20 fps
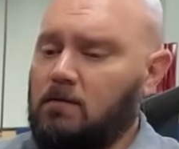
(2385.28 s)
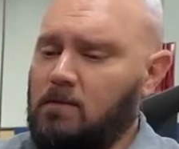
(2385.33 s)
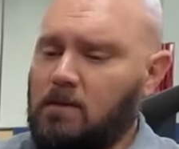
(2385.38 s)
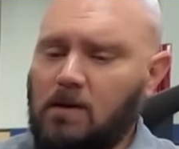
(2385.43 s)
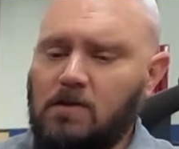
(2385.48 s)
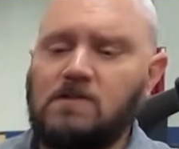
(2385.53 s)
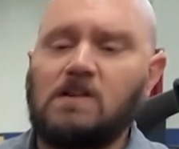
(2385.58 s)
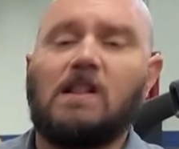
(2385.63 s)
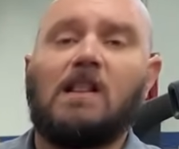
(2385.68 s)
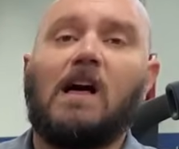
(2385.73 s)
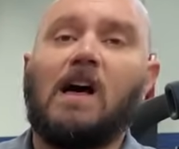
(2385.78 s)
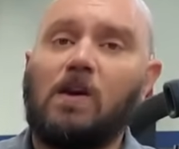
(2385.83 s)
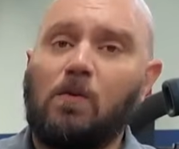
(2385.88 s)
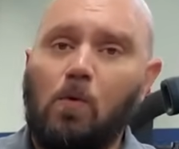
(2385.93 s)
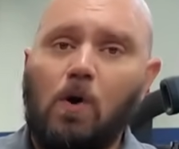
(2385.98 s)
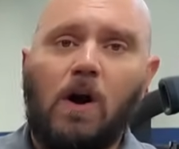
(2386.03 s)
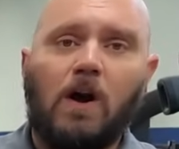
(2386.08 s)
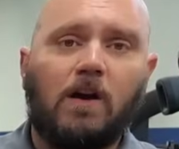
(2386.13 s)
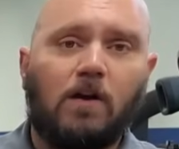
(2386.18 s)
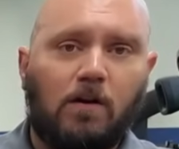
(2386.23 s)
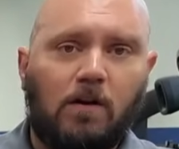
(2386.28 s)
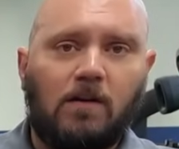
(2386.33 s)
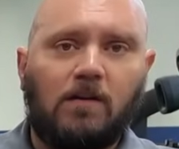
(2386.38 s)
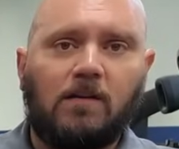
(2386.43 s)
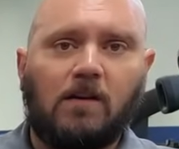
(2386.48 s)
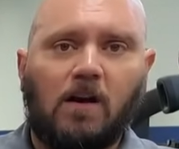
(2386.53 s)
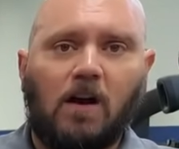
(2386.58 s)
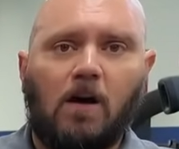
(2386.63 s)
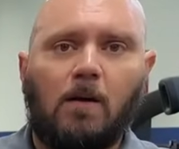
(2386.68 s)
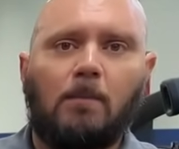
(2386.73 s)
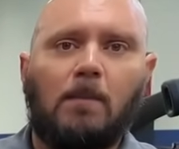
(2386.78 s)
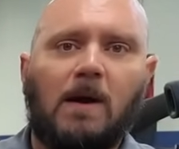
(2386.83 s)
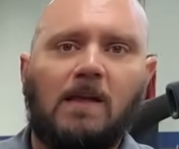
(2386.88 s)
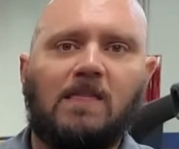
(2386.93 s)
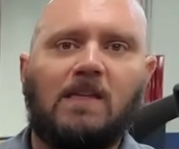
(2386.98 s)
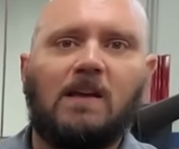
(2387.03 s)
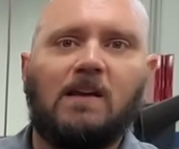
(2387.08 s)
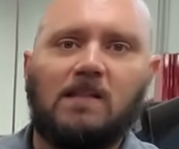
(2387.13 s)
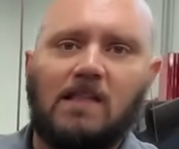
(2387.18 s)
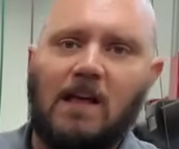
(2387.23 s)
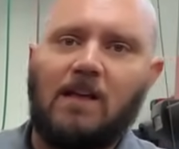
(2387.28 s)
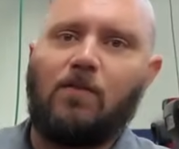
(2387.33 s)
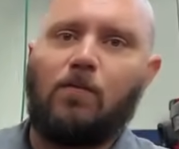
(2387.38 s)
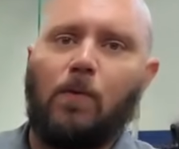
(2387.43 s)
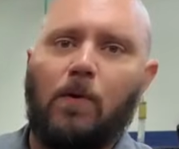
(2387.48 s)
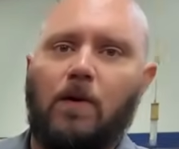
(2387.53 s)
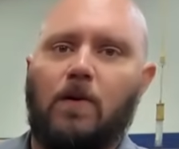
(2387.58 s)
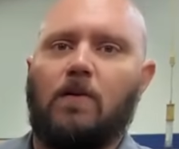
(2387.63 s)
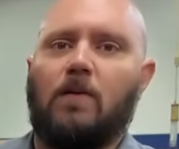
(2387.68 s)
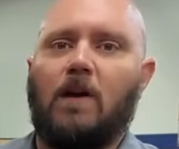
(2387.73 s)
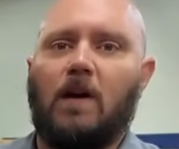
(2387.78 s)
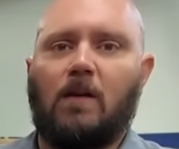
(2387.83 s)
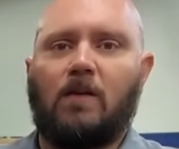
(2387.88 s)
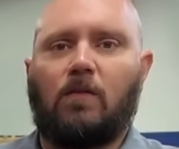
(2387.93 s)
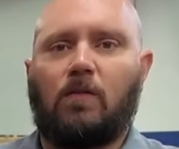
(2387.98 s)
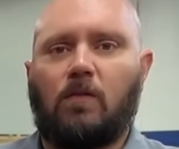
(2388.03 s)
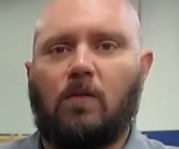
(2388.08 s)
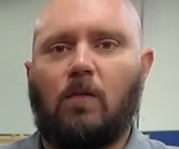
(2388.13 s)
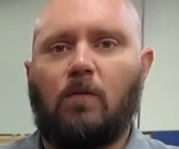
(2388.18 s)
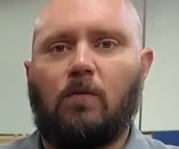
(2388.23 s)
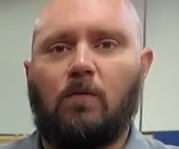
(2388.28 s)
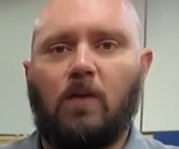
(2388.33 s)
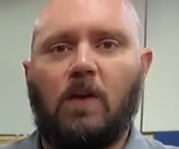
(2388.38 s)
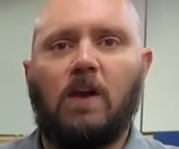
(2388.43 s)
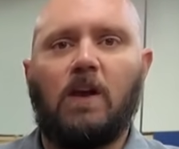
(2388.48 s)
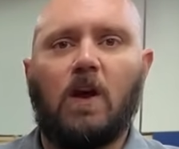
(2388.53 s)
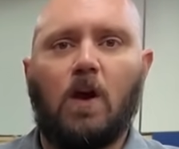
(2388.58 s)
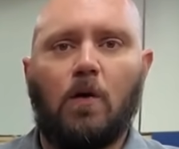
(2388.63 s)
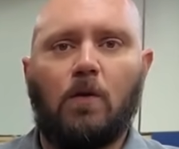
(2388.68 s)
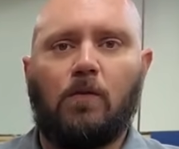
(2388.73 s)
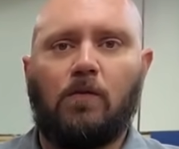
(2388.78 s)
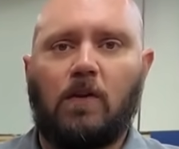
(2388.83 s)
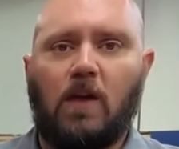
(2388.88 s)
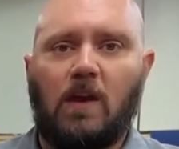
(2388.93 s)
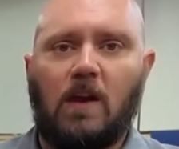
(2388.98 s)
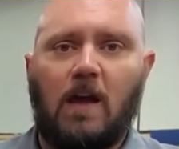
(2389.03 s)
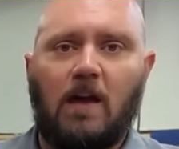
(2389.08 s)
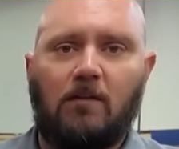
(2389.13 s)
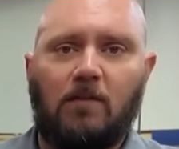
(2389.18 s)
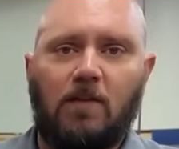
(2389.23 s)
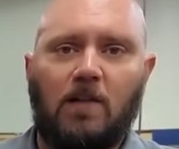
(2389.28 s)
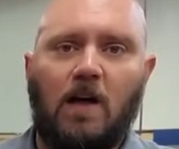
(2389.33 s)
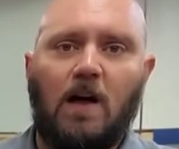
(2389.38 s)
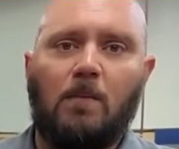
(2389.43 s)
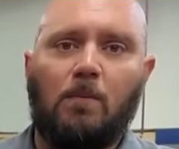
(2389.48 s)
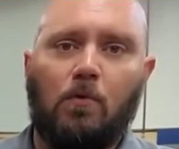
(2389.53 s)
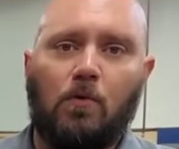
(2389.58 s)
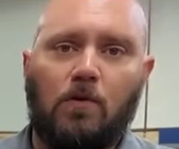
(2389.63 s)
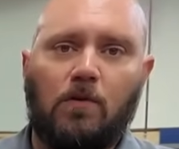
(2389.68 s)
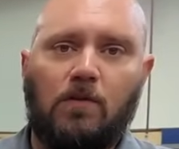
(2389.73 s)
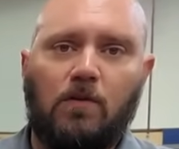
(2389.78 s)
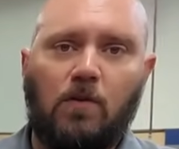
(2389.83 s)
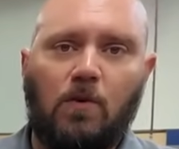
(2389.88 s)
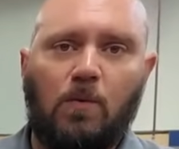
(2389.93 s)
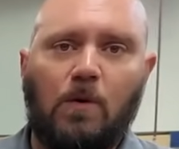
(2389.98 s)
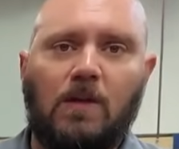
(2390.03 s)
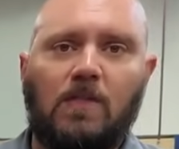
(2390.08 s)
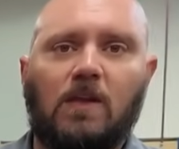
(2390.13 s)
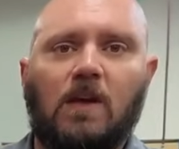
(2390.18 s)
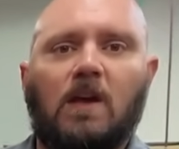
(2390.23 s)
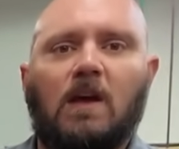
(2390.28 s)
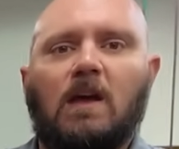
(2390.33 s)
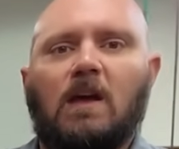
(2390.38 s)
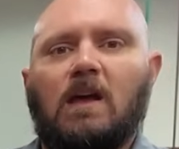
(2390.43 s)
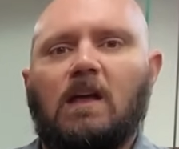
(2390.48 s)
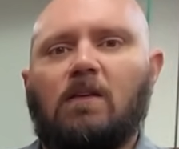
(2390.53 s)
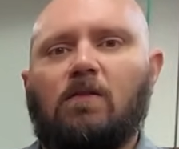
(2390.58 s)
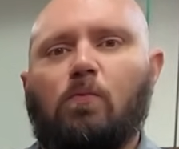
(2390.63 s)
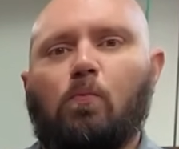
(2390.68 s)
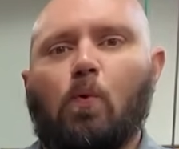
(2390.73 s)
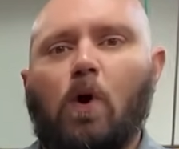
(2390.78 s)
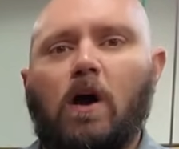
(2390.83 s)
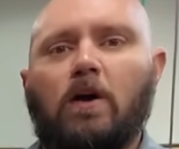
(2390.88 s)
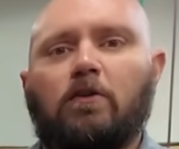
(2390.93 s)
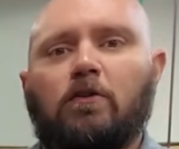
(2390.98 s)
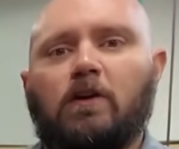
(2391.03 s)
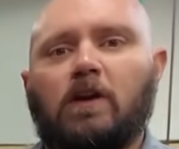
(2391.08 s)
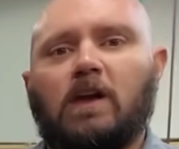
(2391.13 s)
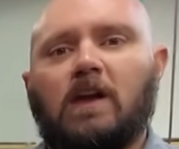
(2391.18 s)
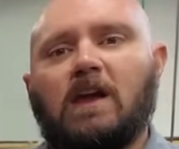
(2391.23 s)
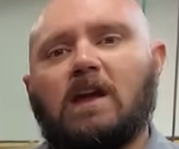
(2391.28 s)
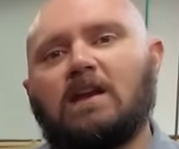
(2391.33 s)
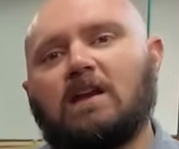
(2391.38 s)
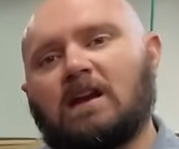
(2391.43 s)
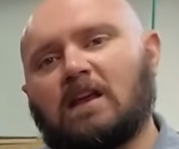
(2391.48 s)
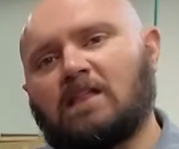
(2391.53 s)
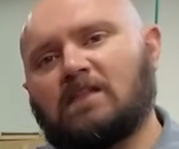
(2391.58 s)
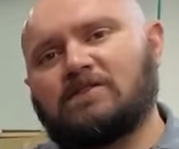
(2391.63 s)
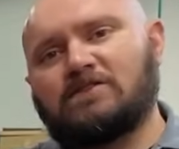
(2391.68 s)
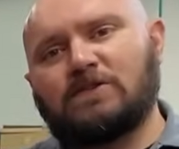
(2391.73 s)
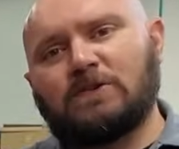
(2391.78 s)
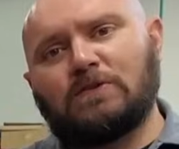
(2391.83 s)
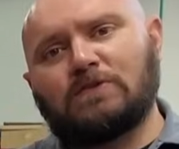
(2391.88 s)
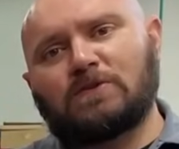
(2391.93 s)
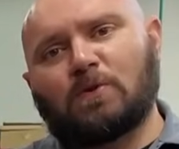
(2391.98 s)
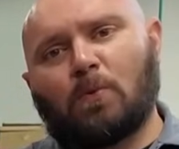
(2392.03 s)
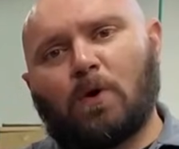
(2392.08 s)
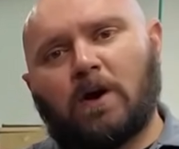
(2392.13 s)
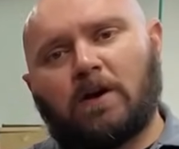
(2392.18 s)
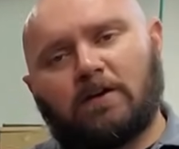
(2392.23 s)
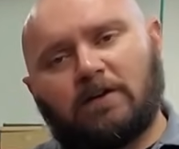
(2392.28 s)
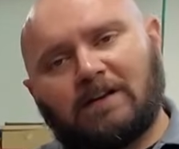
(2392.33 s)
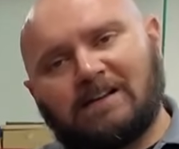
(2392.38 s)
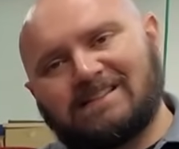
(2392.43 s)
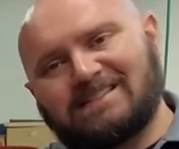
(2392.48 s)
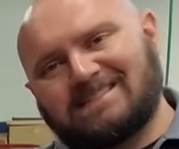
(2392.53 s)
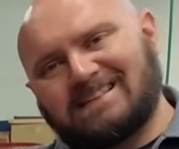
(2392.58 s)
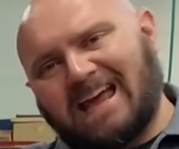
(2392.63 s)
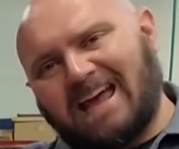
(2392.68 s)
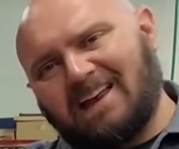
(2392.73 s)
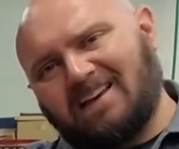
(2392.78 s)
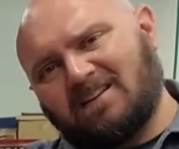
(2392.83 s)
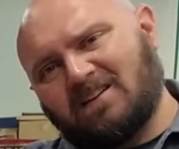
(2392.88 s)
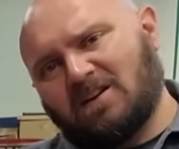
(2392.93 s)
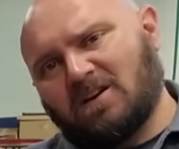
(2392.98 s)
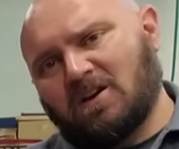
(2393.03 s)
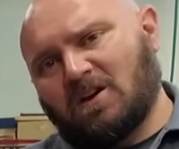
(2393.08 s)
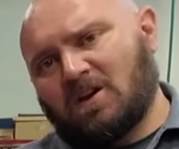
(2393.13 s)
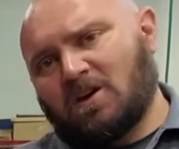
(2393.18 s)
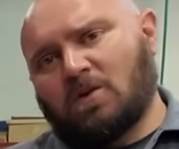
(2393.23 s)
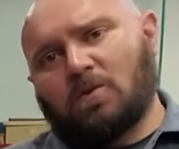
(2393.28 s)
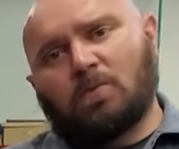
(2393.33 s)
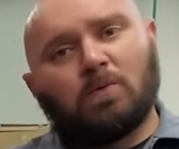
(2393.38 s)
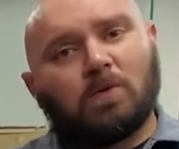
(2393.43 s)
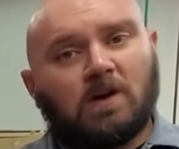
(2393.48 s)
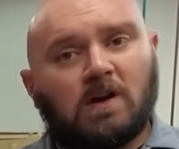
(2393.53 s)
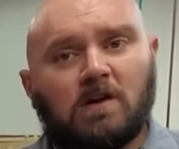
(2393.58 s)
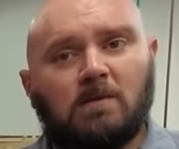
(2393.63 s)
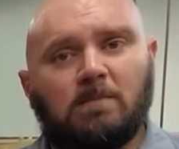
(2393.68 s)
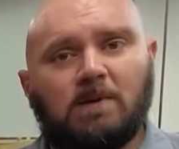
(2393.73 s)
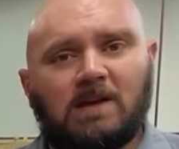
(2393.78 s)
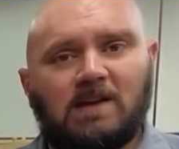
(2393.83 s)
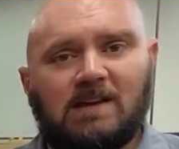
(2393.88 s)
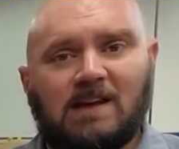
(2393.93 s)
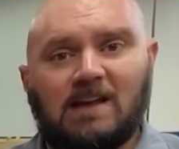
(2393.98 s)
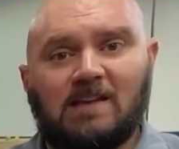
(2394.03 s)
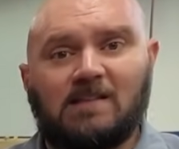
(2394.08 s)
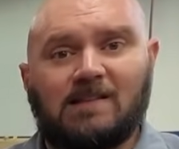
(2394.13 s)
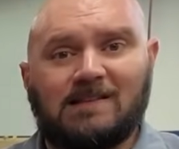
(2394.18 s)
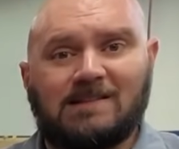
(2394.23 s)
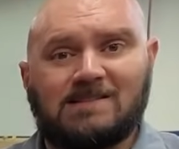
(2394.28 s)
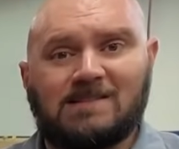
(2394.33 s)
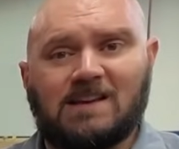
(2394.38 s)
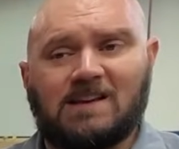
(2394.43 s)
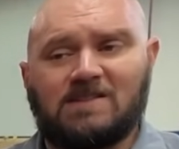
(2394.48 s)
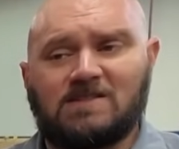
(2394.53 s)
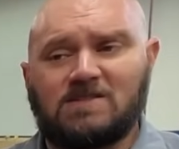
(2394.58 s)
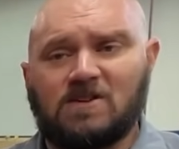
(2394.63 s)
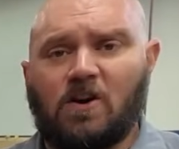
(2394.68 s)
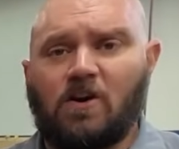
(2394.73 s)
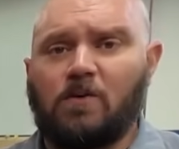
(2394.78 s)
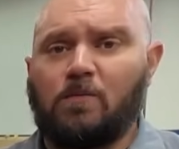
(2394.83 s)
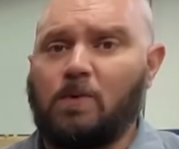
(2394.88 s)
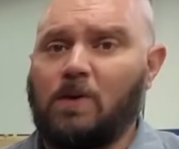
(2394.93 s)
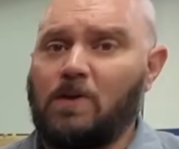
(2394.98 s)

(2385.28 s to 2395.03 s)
There's a lot of wiring to come. I think that's what our next video is going to have a lot more to do with, is wiring it. And as soon as the wiring's set, we're going to be getting this thing started.